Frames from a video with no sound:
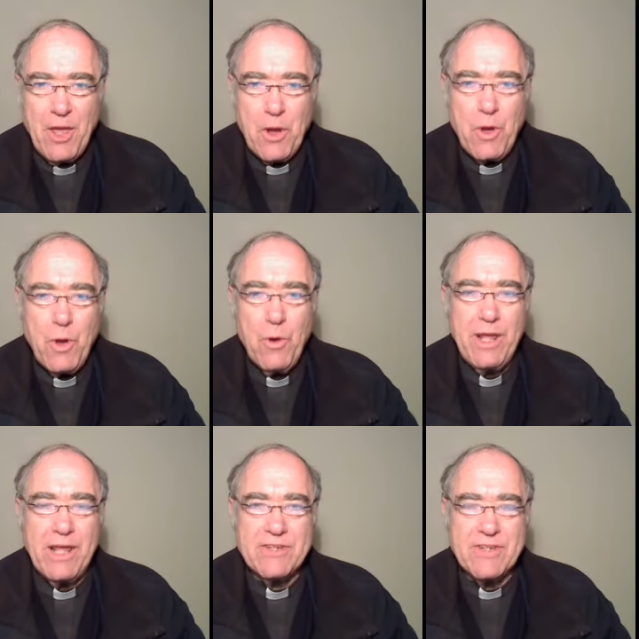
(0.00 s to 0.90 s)

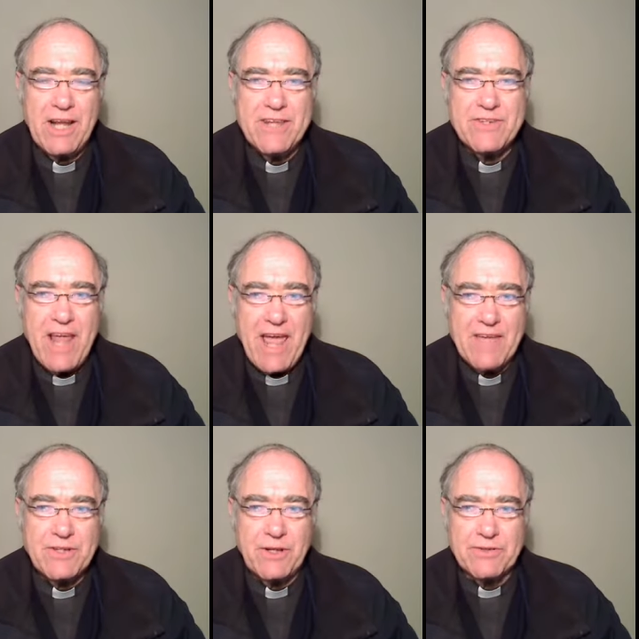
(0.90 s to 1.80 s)
During his
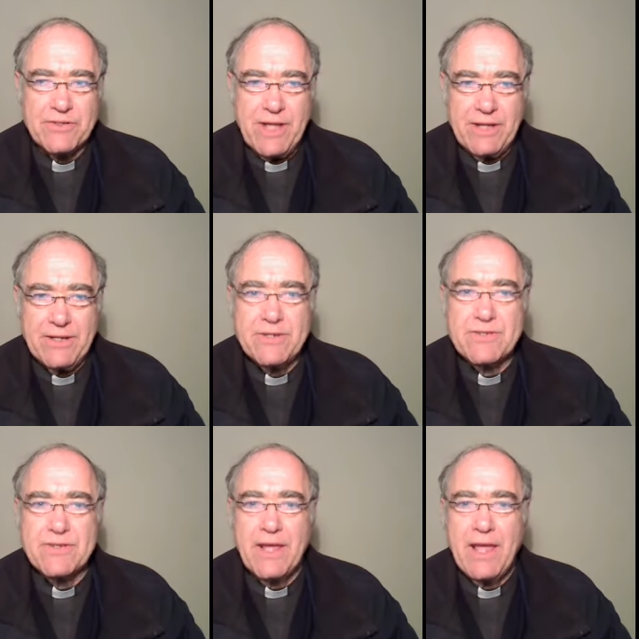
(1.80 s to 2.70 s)
ecclesiastical
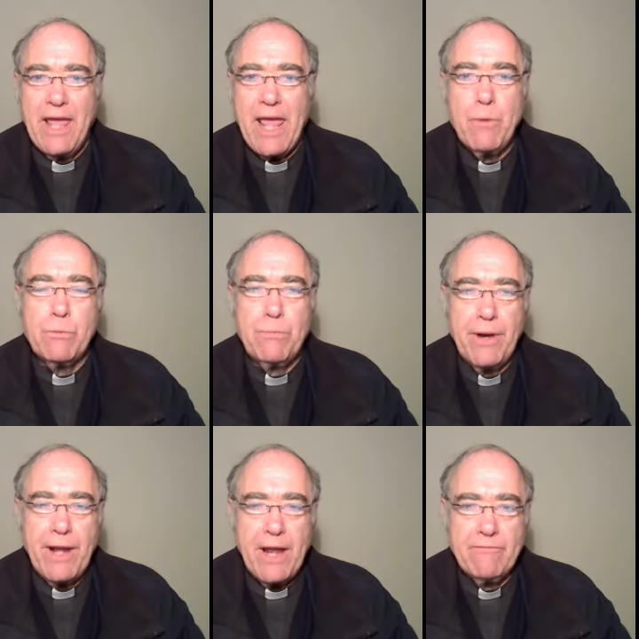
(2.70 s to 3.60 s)
studies, he would
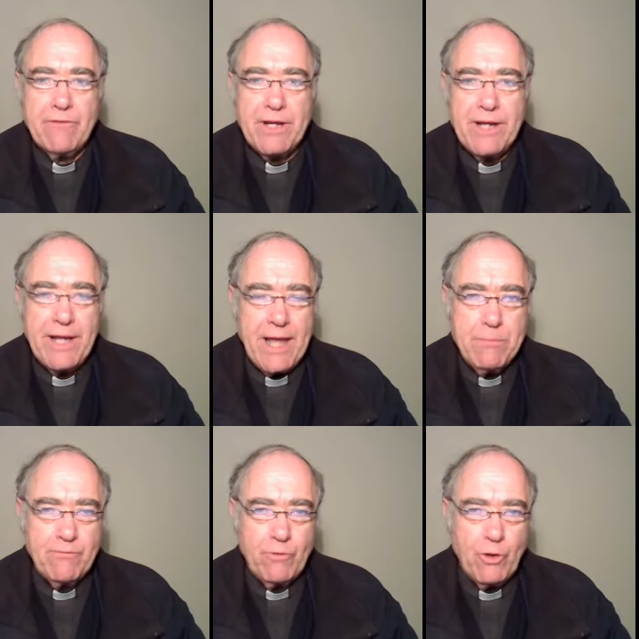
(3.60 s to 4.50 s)
pray every day
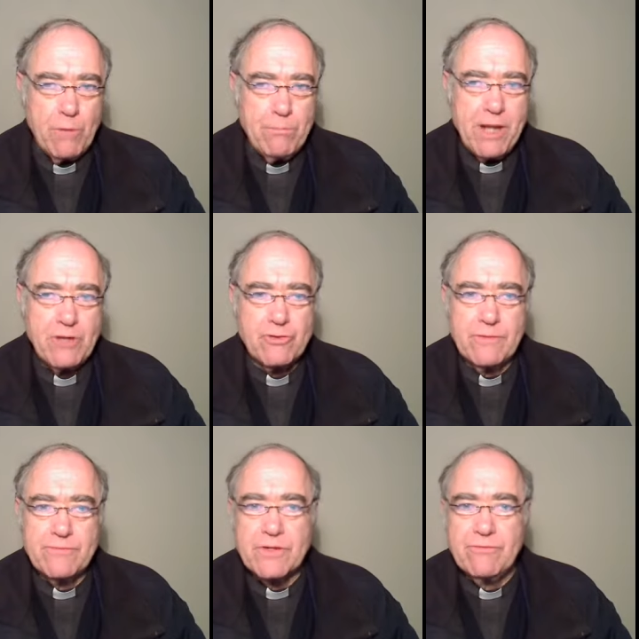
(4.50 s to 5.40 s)
before a picture
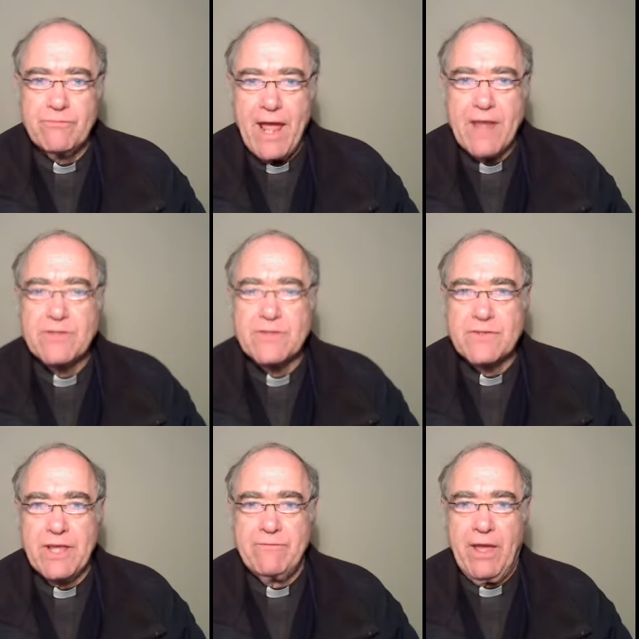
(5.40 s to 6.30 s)
of Saint Francis
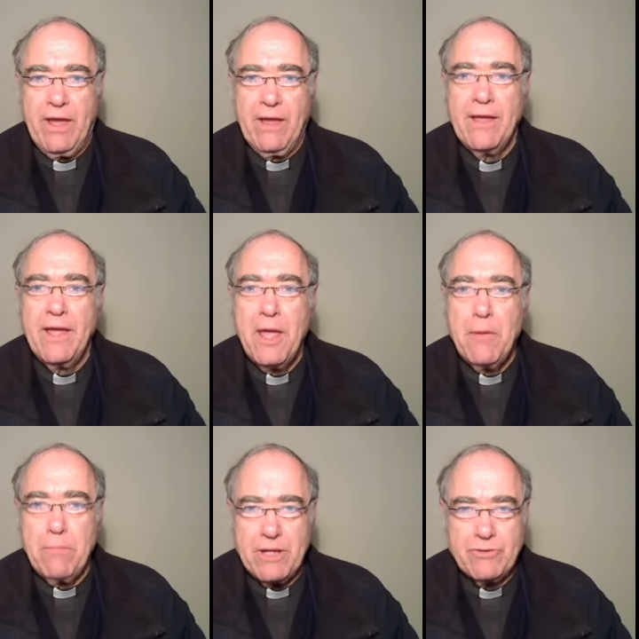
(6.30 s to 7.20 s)
Xavier,
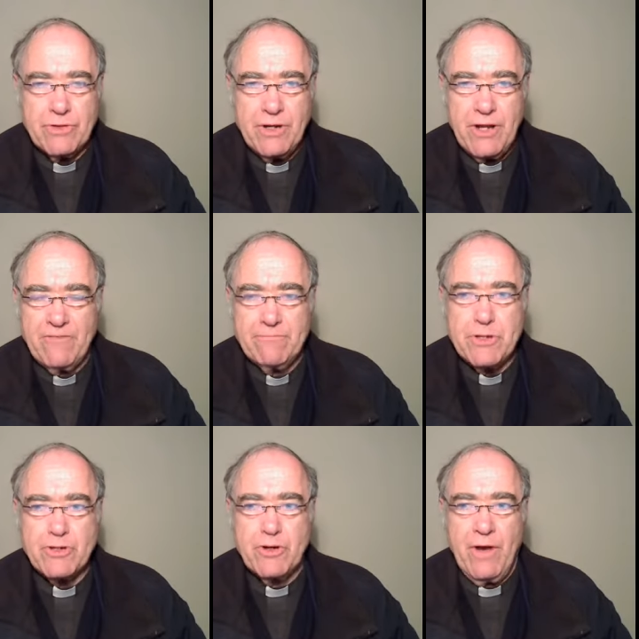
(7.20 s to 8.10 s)
patron of
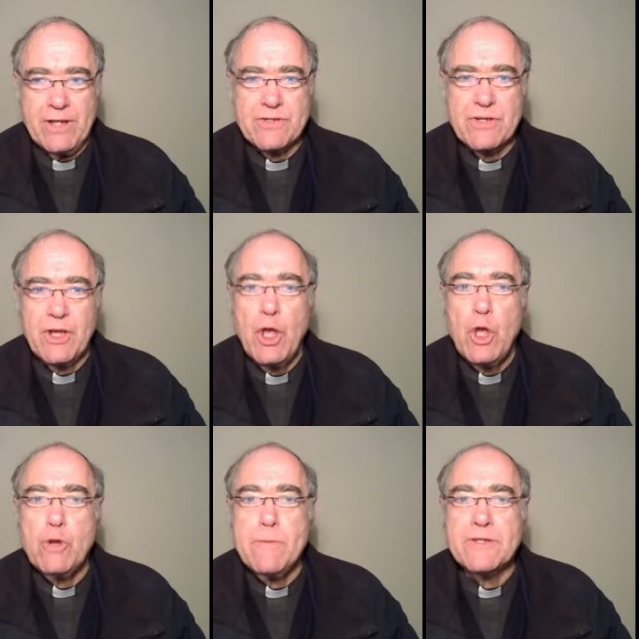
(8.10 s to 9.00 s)
missionaries,
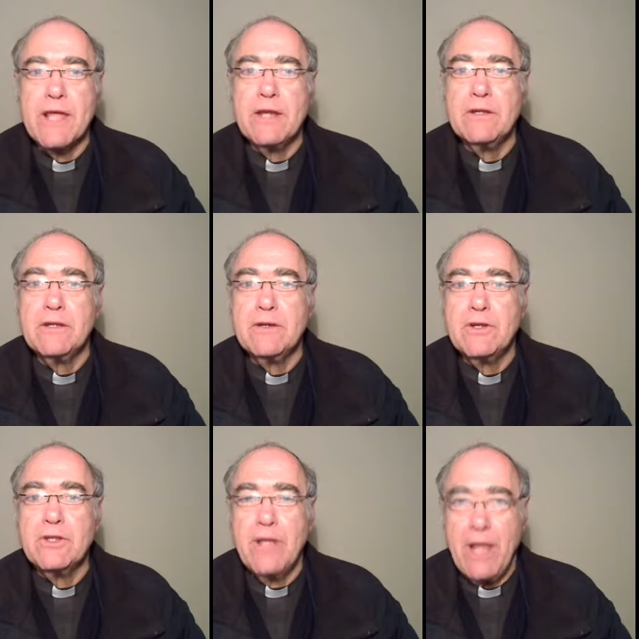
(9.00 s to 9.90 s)
to be sent to
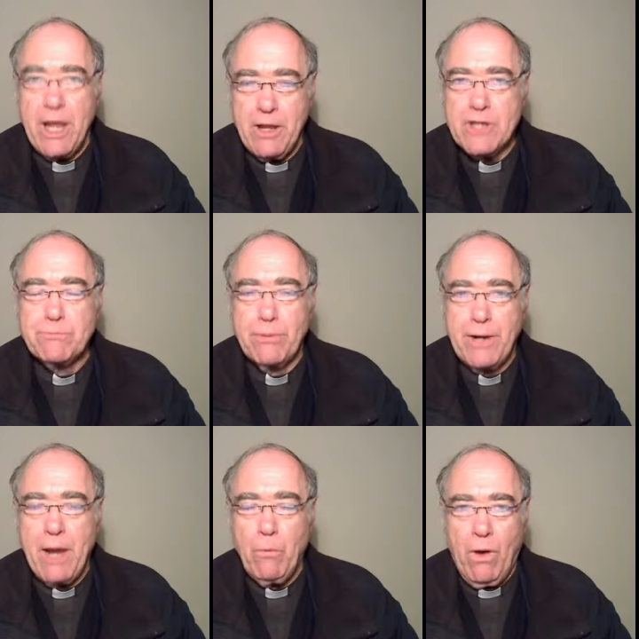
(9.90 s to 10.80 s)
his
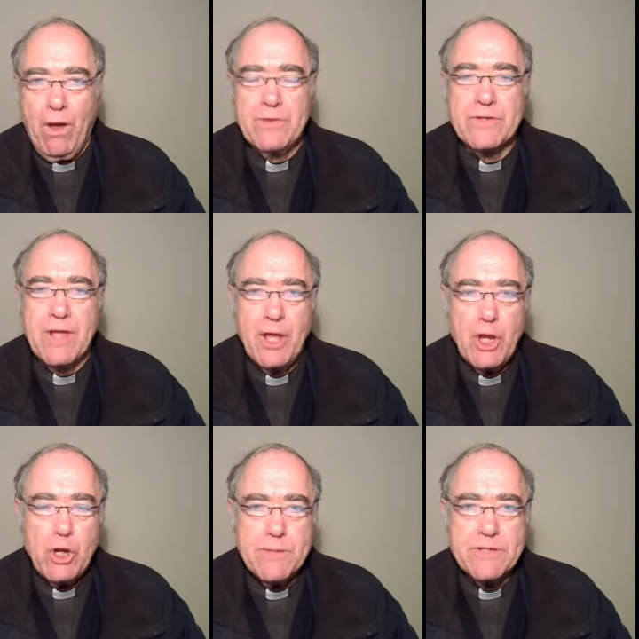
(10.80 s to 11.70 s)
prayer was
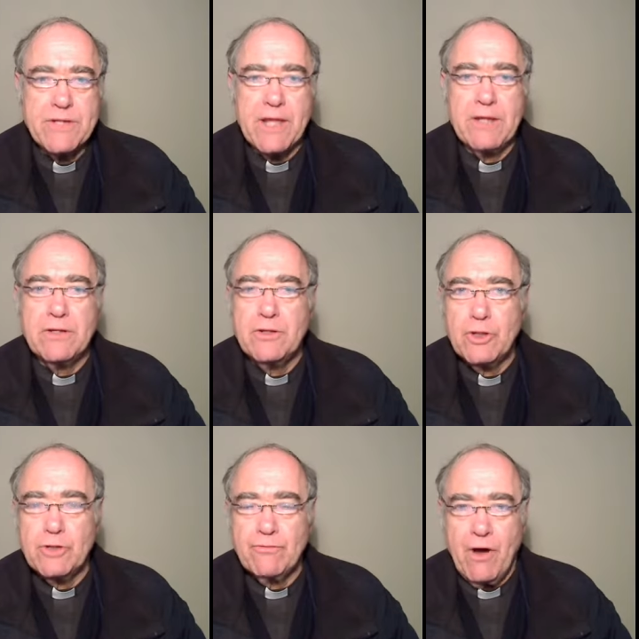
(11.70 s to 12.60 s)
to be sent to
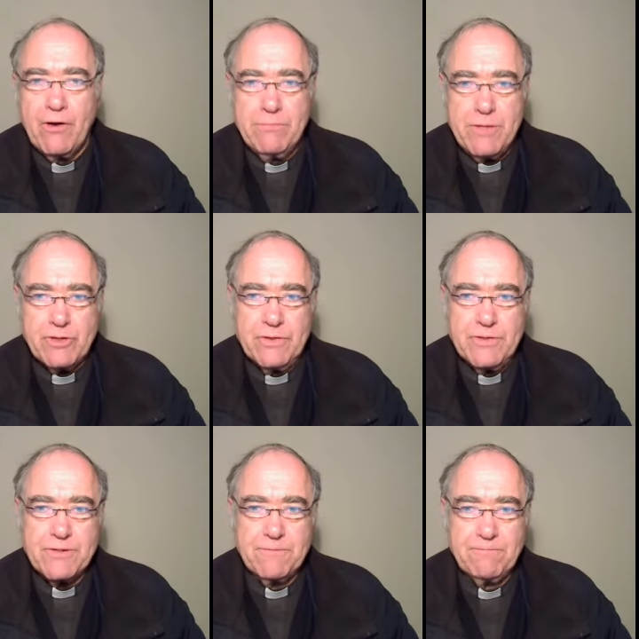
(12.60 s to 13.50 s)
the foreign
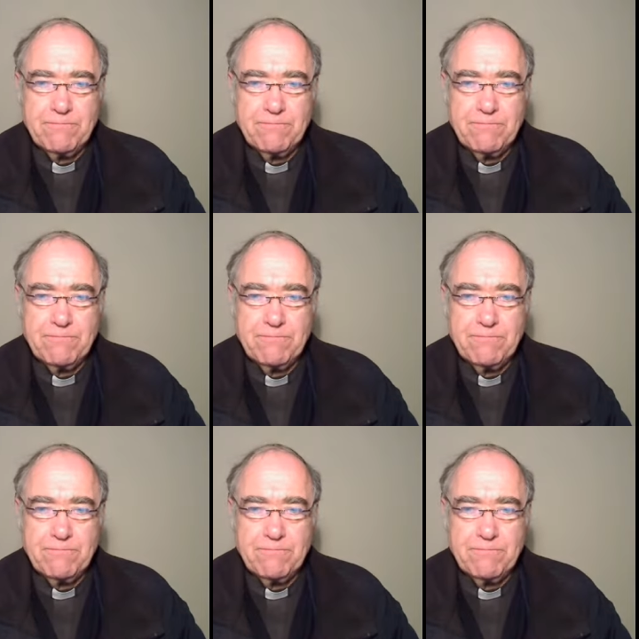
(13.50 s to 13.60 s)
missions.